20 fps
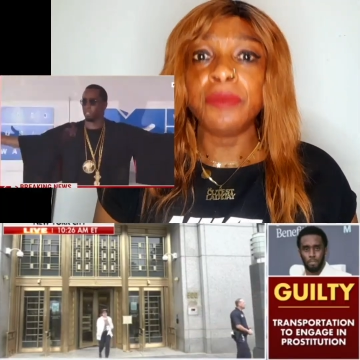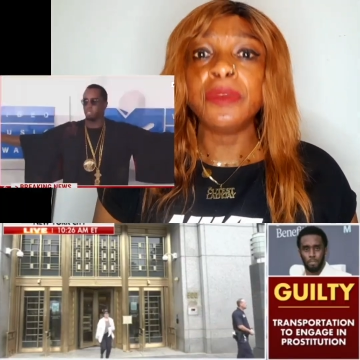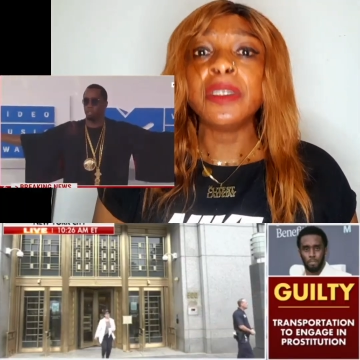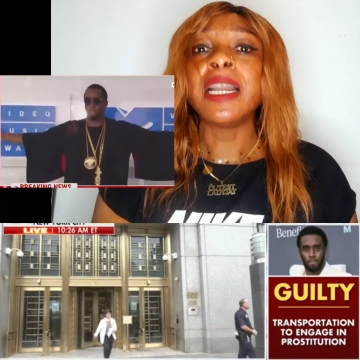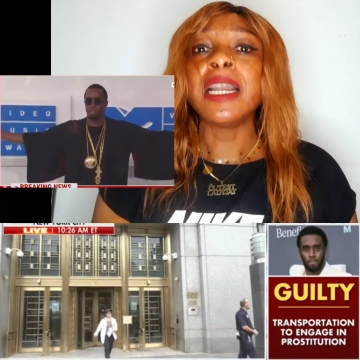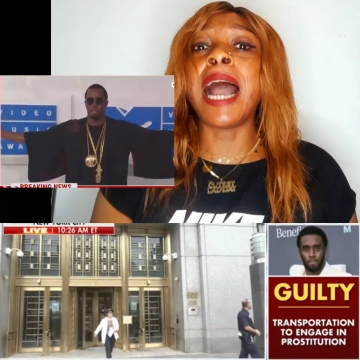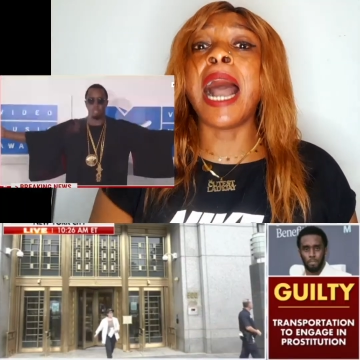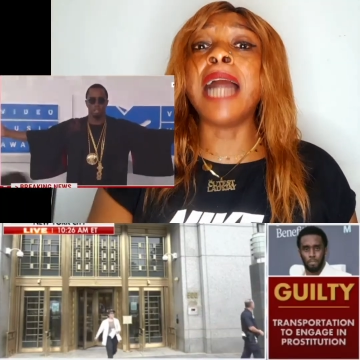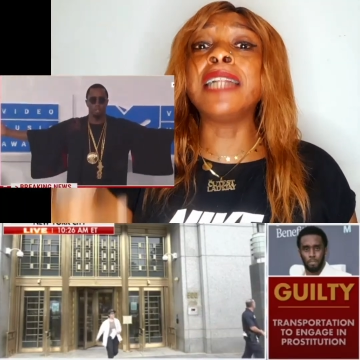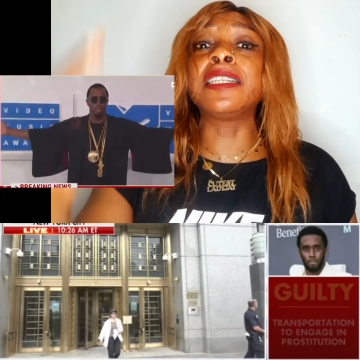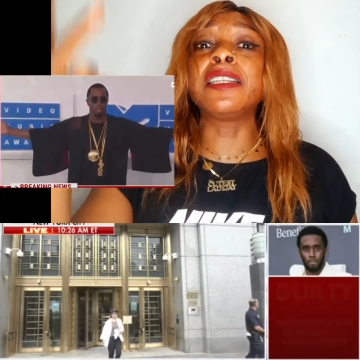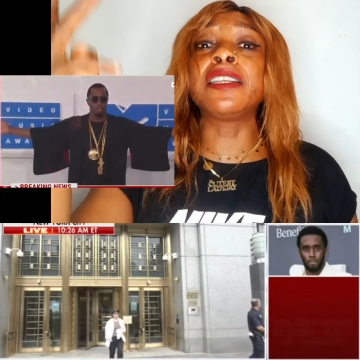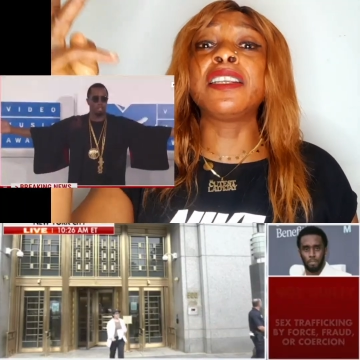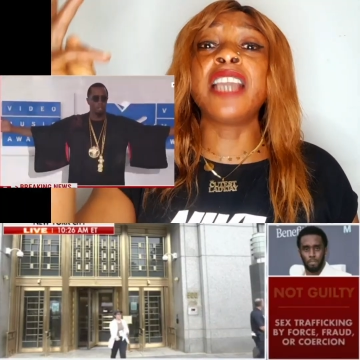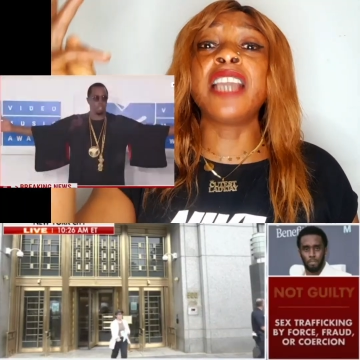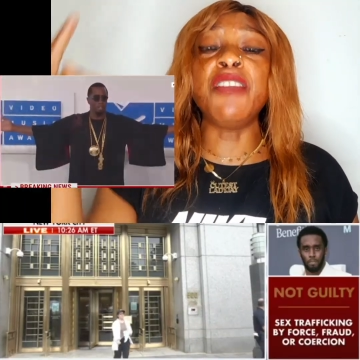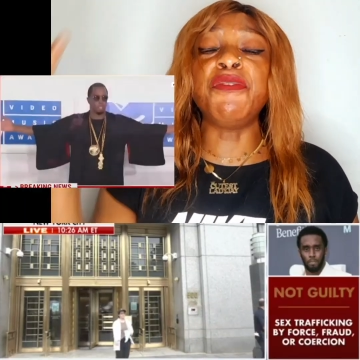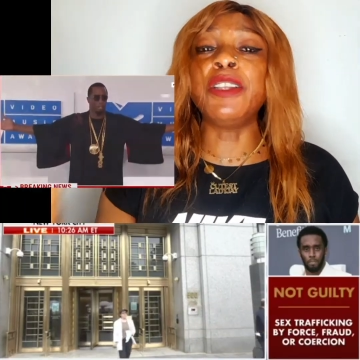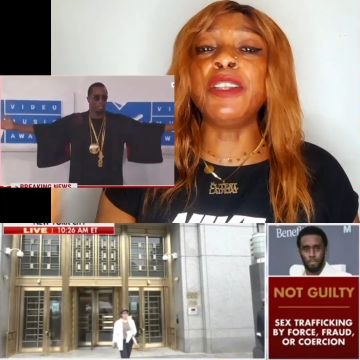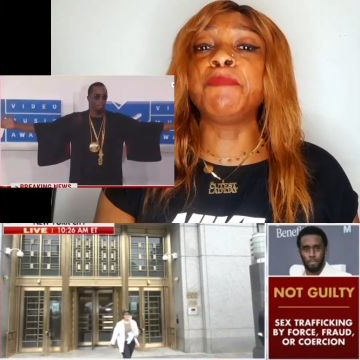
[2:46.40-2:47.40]
and
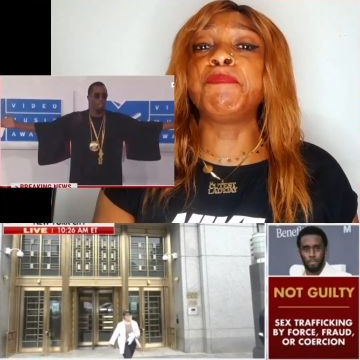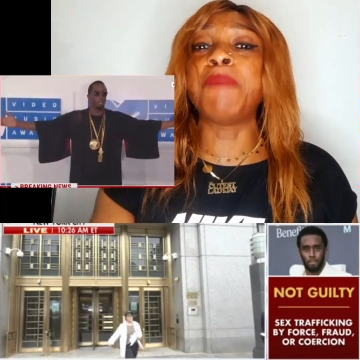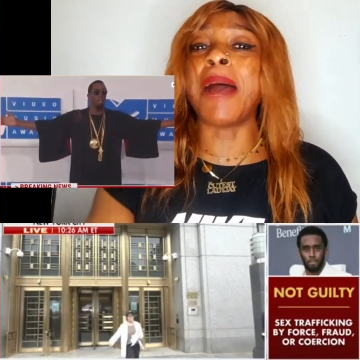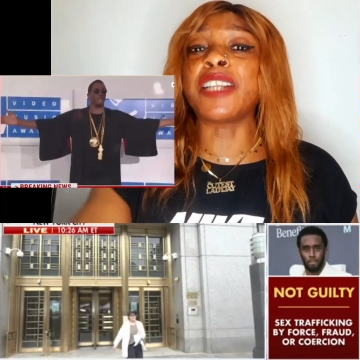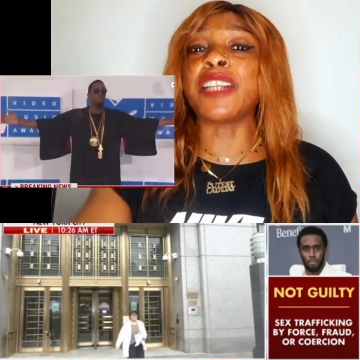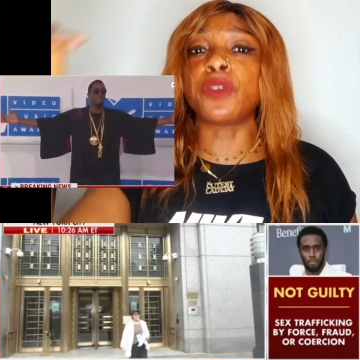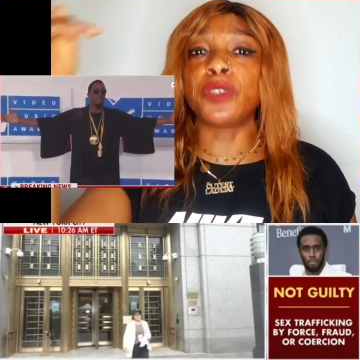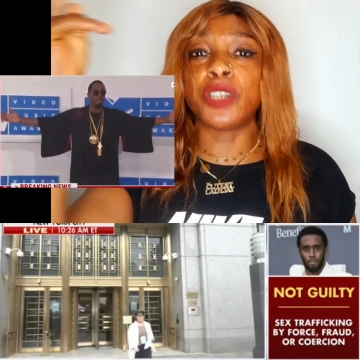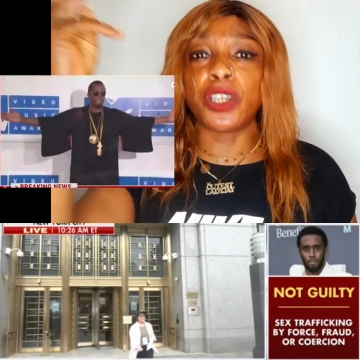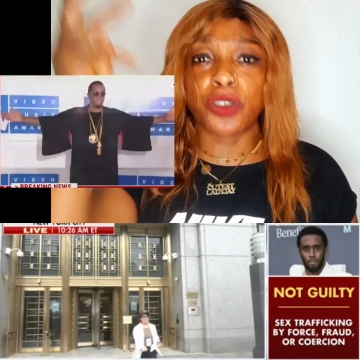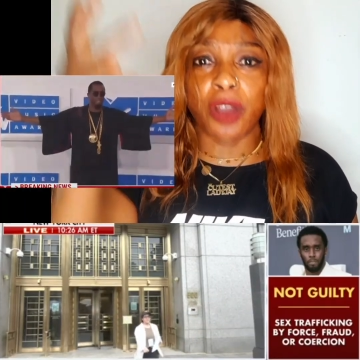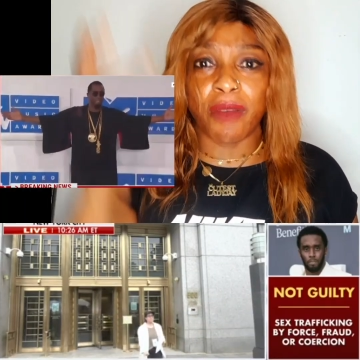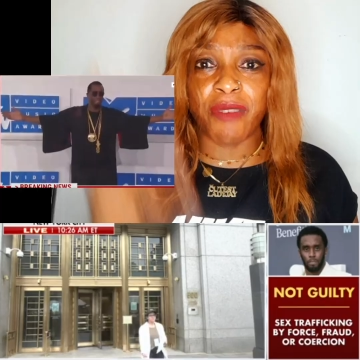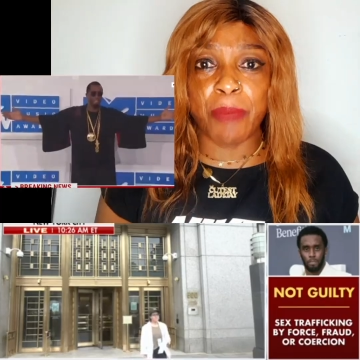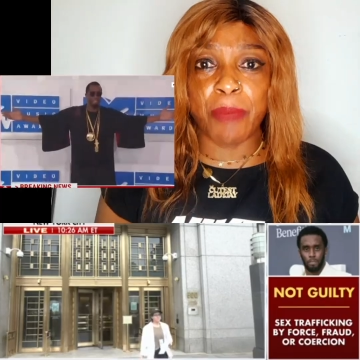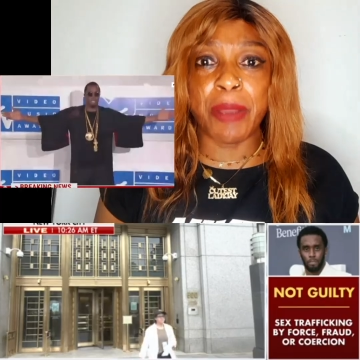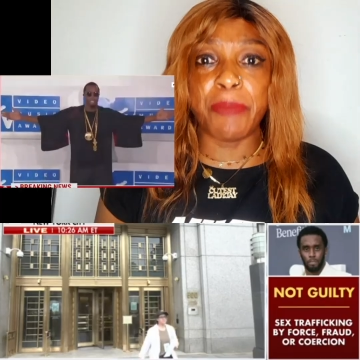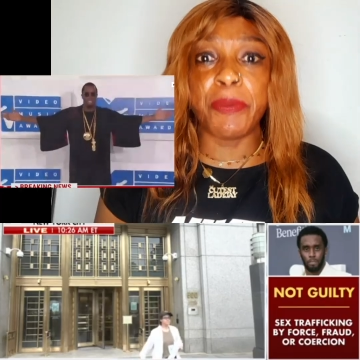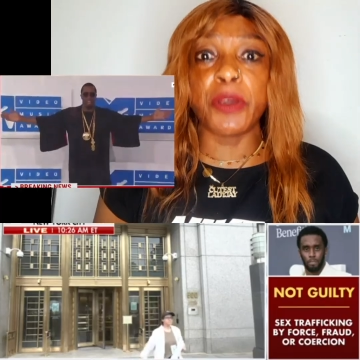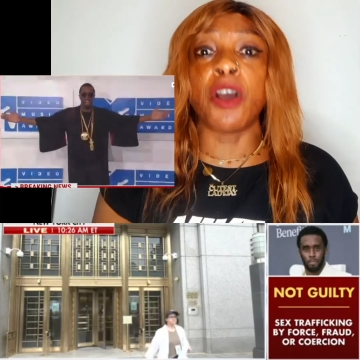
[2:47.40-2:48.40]
give it back to the
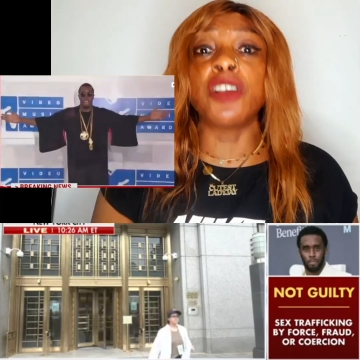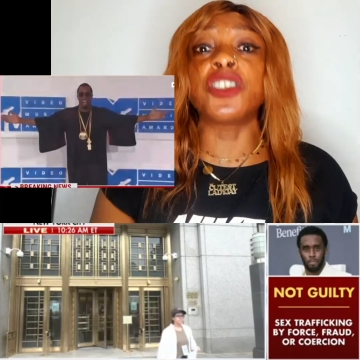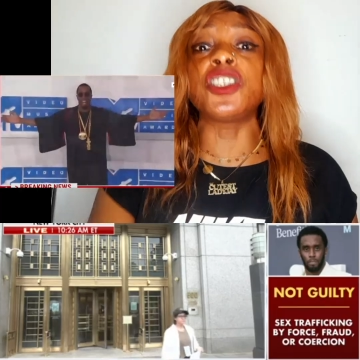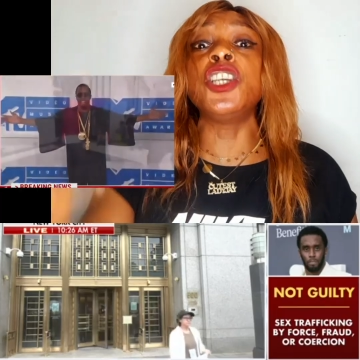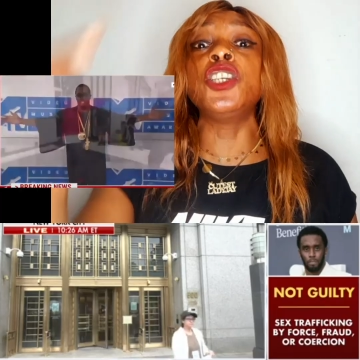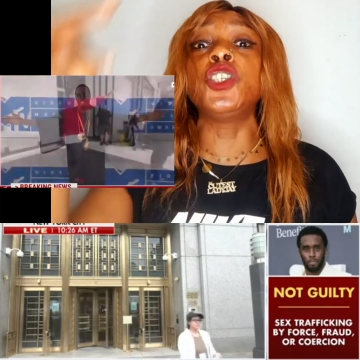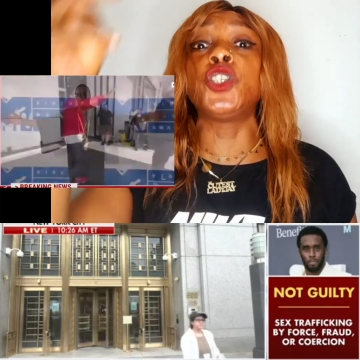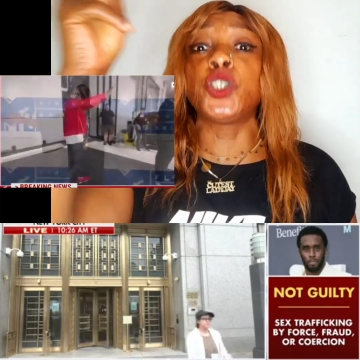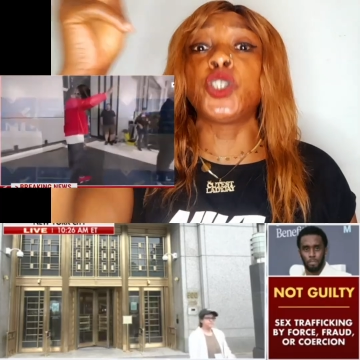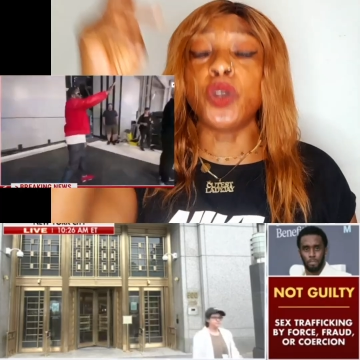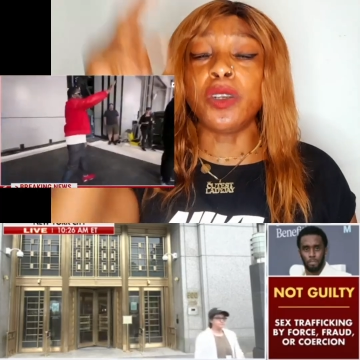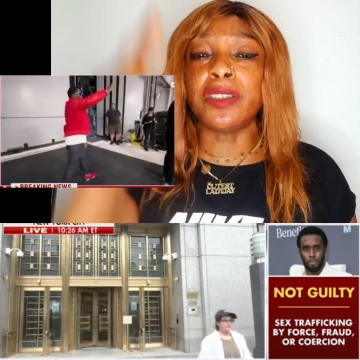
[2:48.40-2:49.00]
government because he used